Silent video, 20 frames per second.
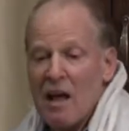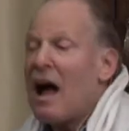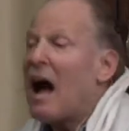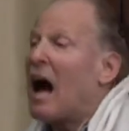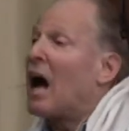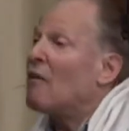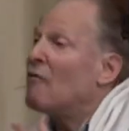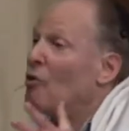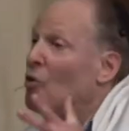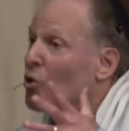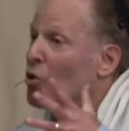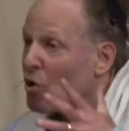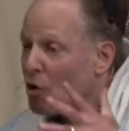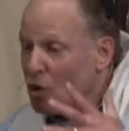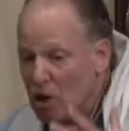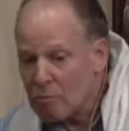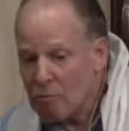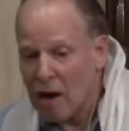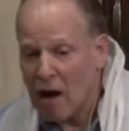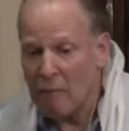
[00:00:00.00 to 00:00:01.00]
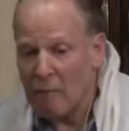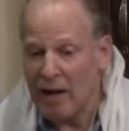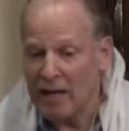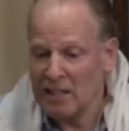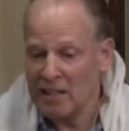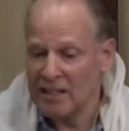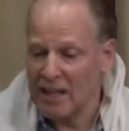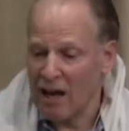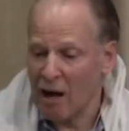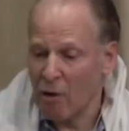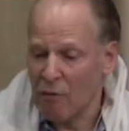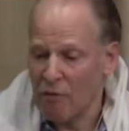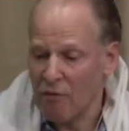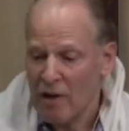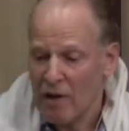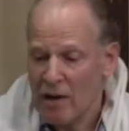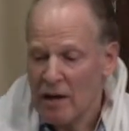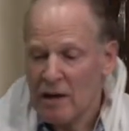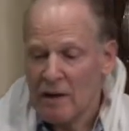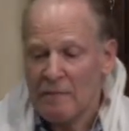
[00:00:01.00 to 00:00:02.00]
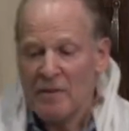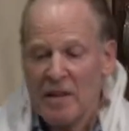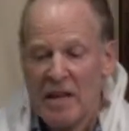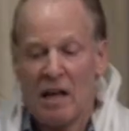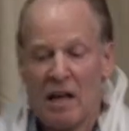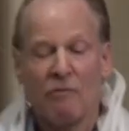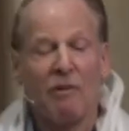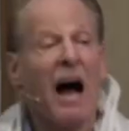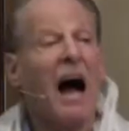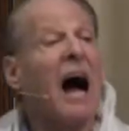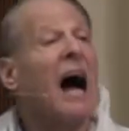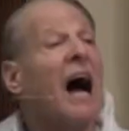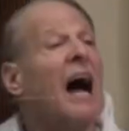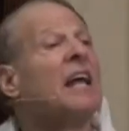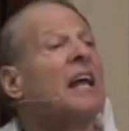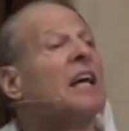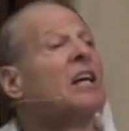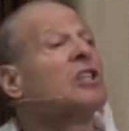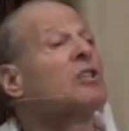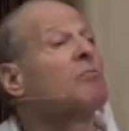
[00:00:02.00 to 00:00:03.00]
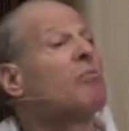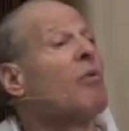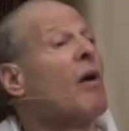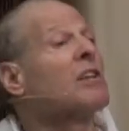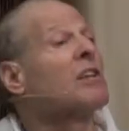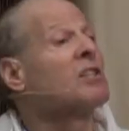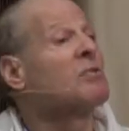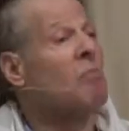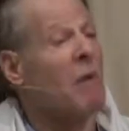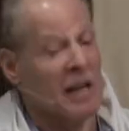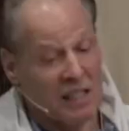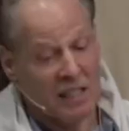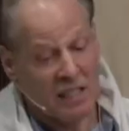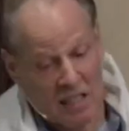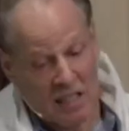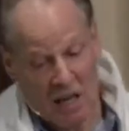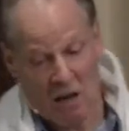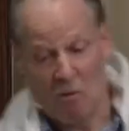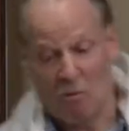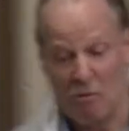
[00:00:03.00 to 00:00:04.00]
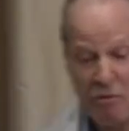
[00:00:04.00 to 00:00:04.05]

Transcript: I feel good about myself if I express myself.